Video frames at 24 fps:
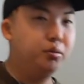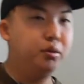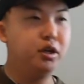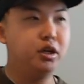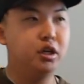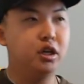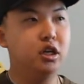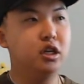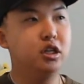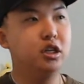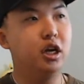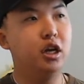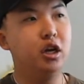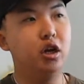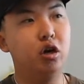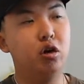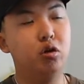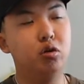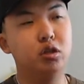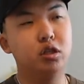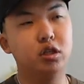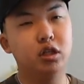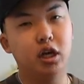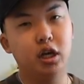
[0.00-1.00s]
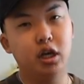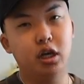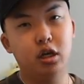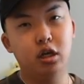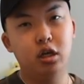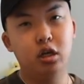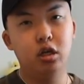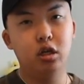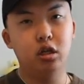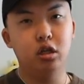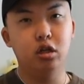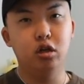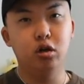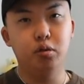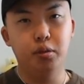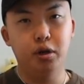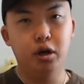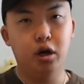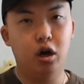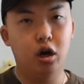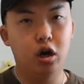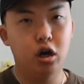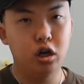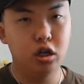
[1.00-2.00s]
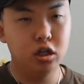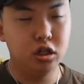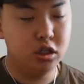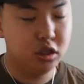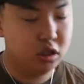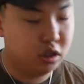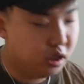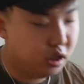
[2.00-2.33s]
because I know it's like a little bit hard to